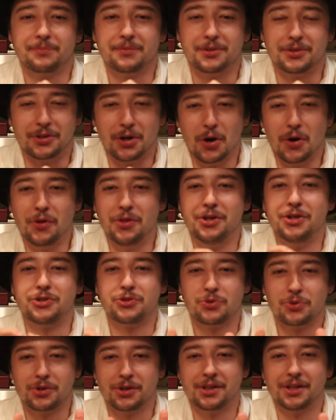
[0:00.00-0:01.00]
So
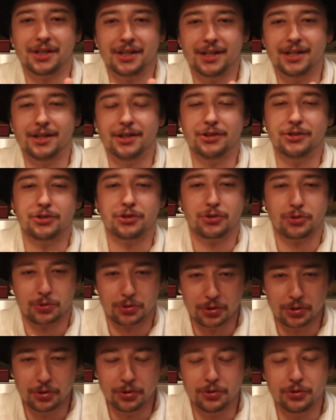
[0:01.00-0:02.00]
this really is
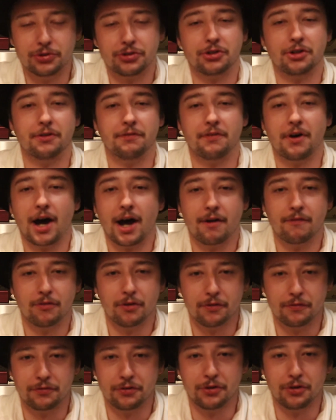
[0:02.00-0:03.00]
true
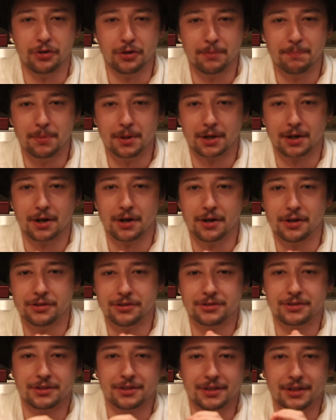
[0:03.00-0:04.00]
survival food
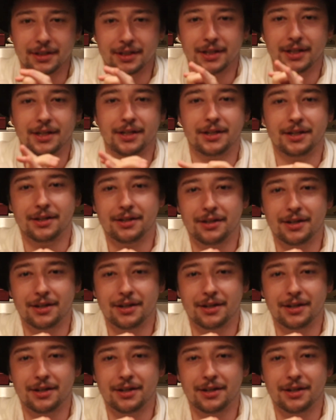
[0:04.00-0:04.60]
because it